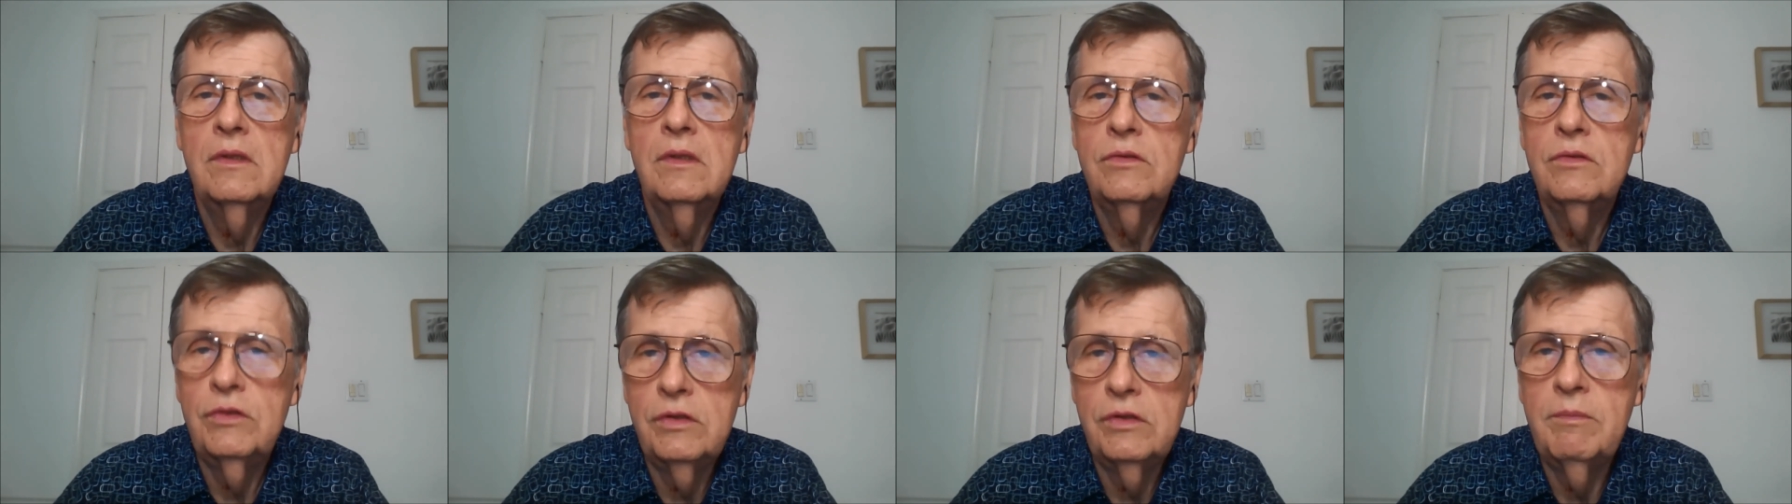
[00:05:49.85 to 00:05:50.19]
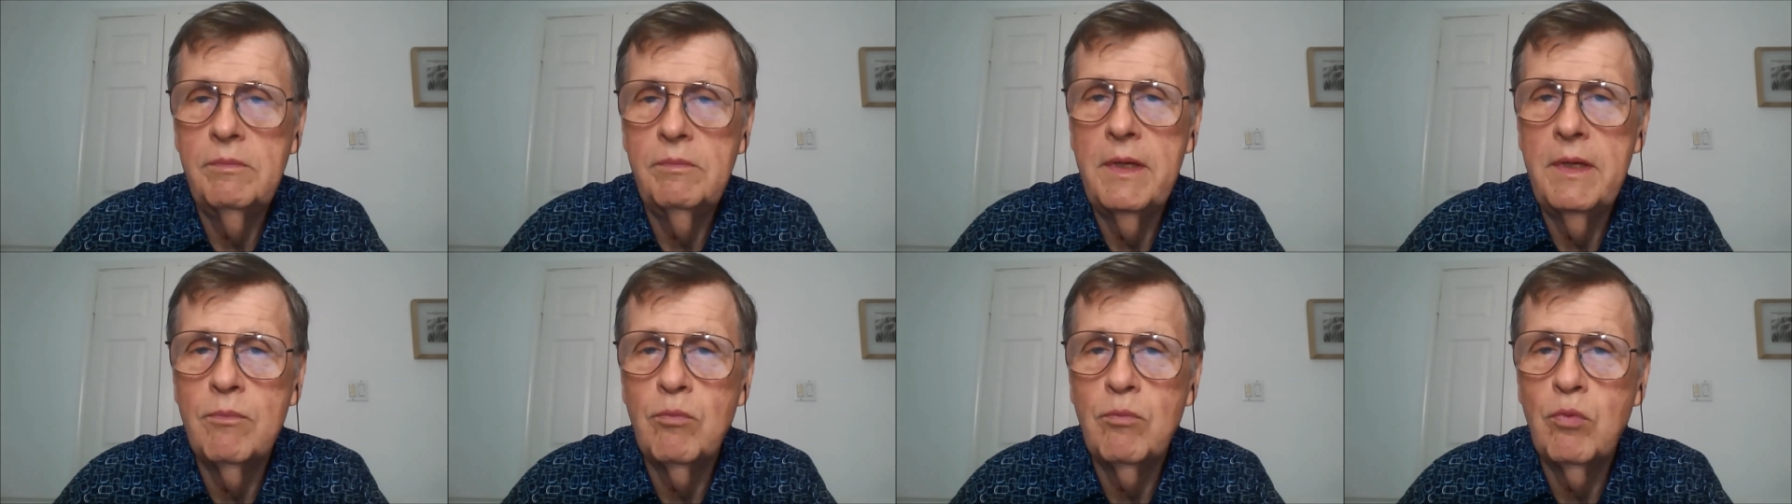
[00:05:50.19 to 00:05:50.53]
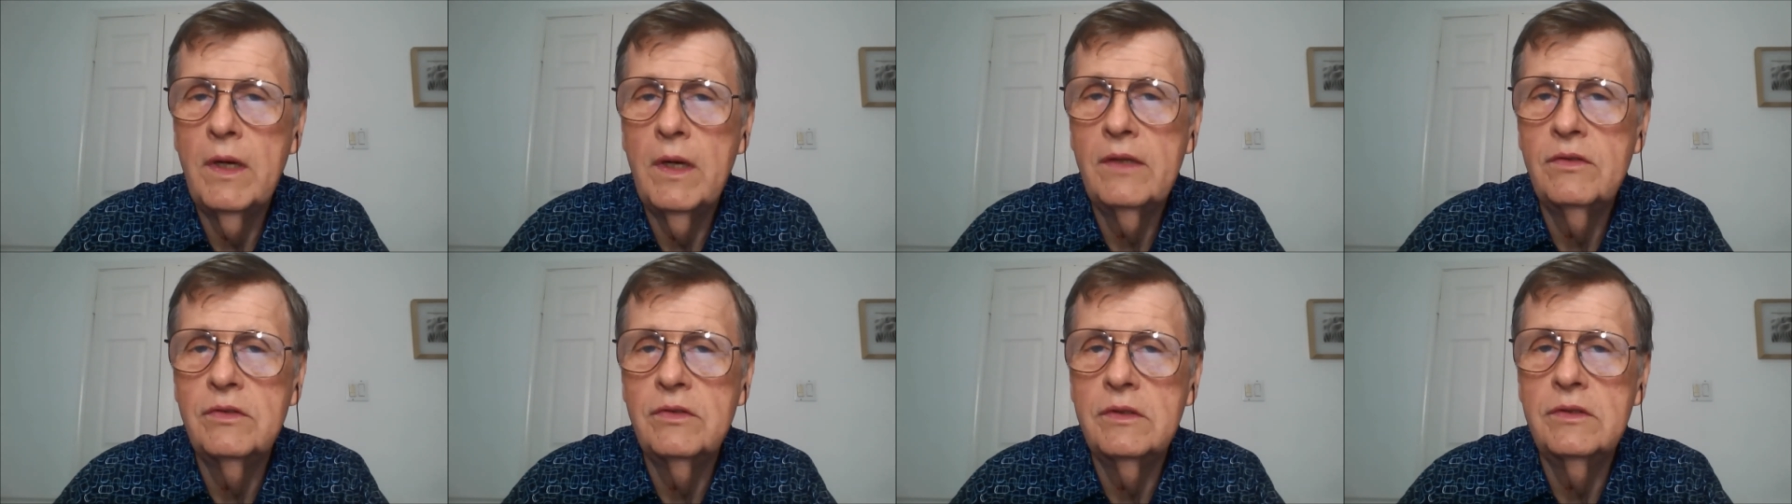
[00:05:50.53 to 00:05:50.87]
should be
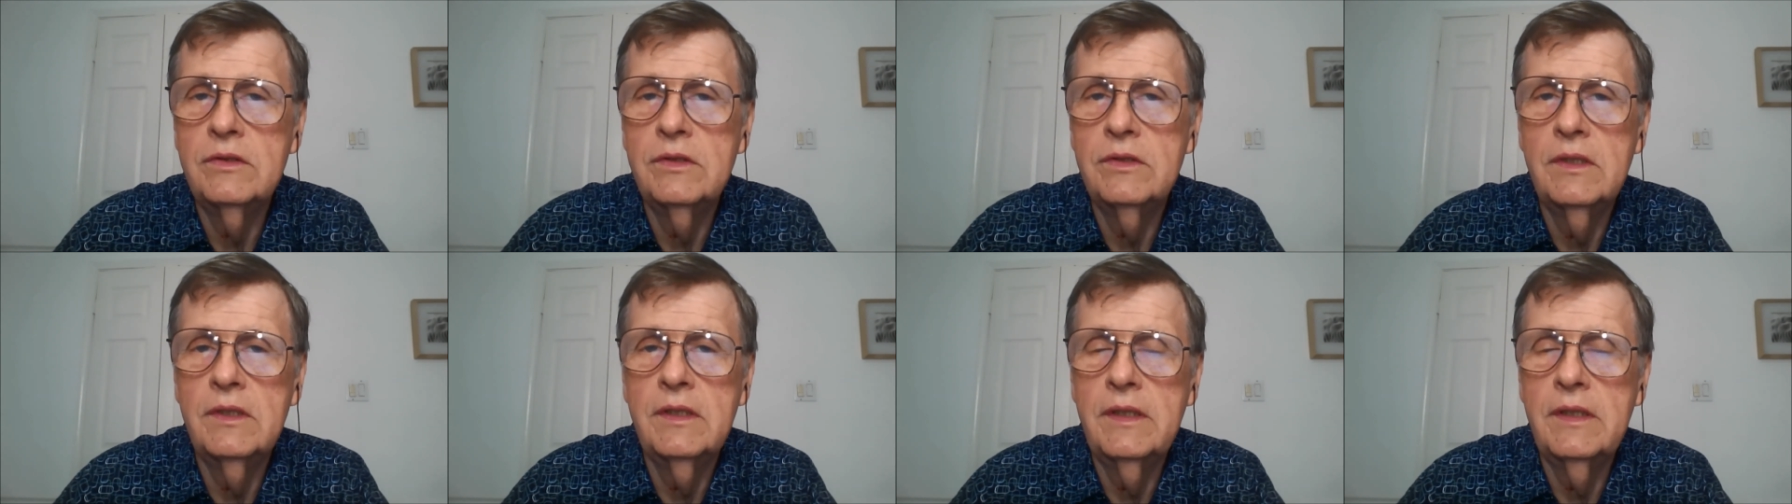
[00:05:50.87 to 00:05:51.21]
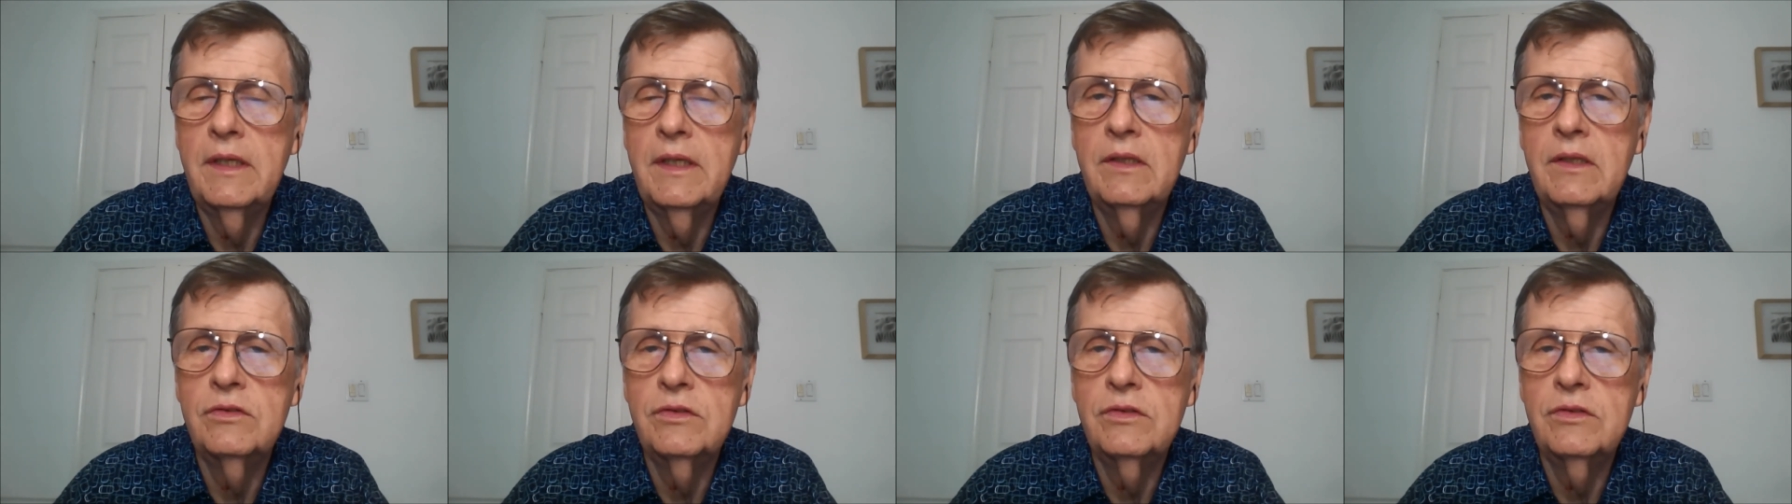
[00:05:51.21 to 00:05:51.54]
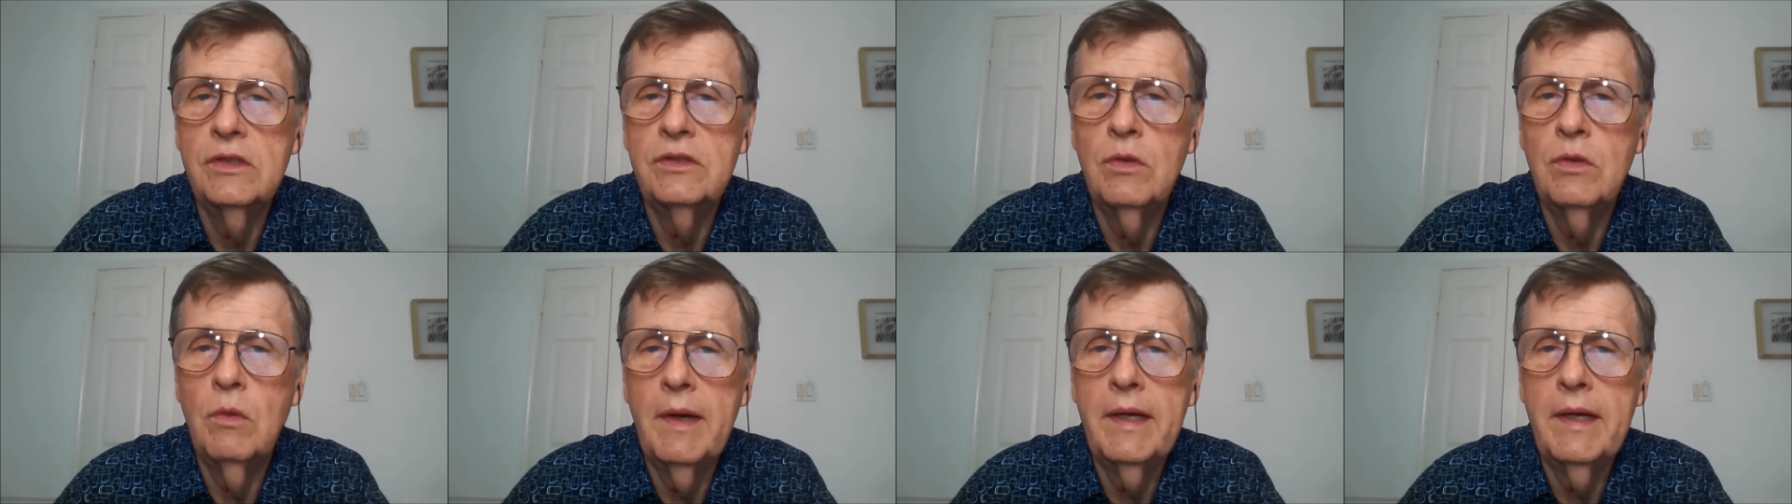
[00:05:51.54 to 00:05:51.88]
present in a
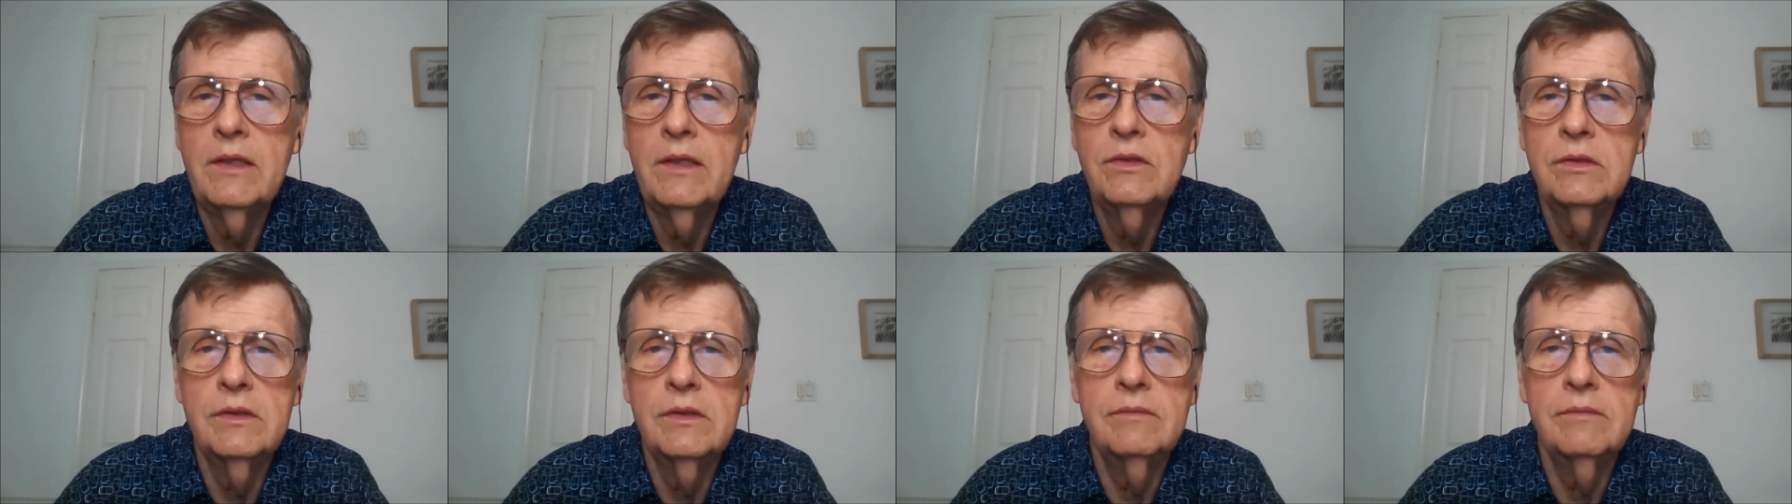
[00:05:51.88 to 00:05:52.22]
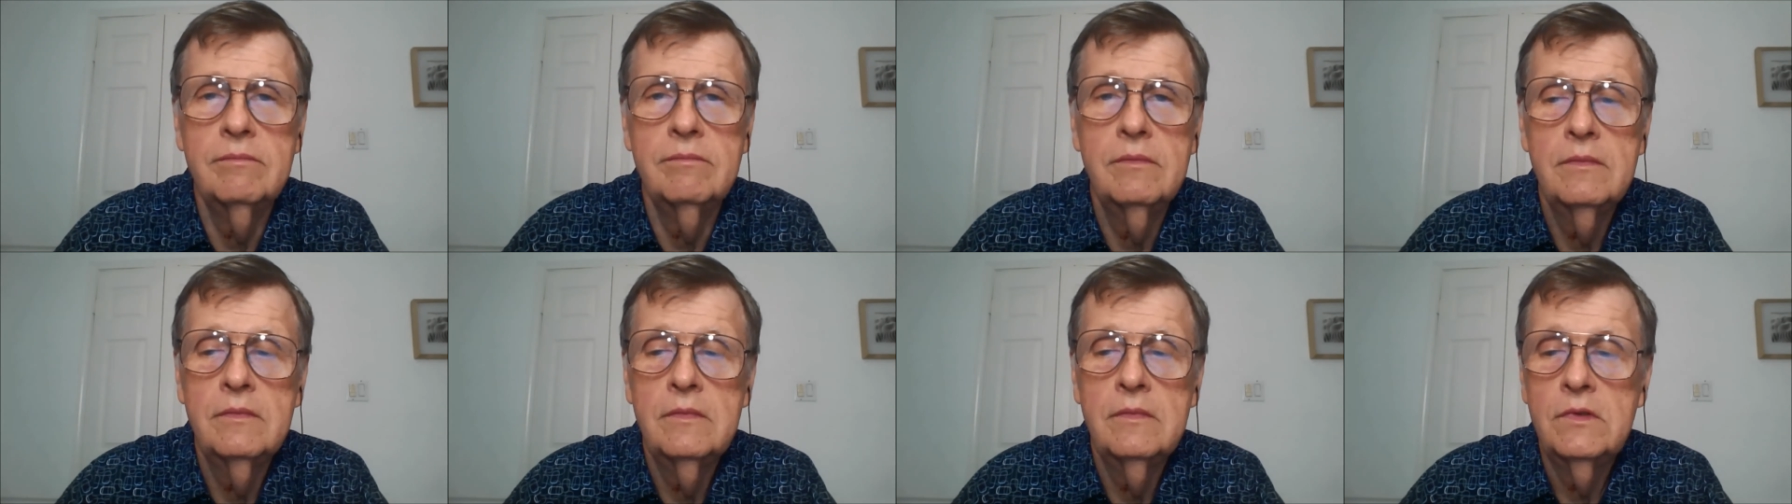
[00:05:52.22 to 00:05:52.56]
situation,